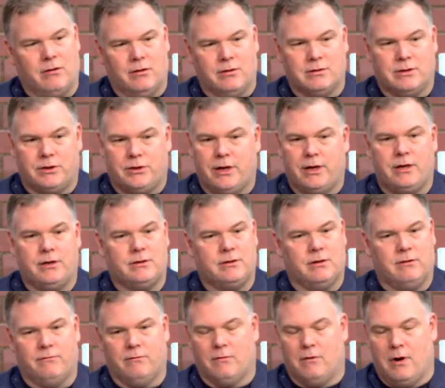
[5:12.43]
because it changed in
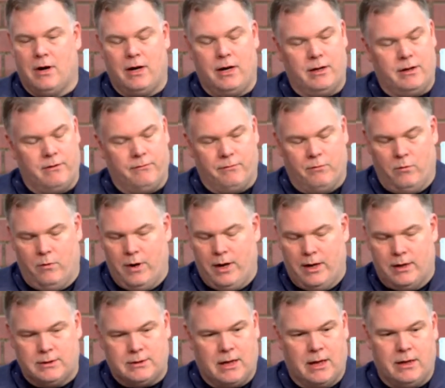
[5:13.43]
a variety of different ways.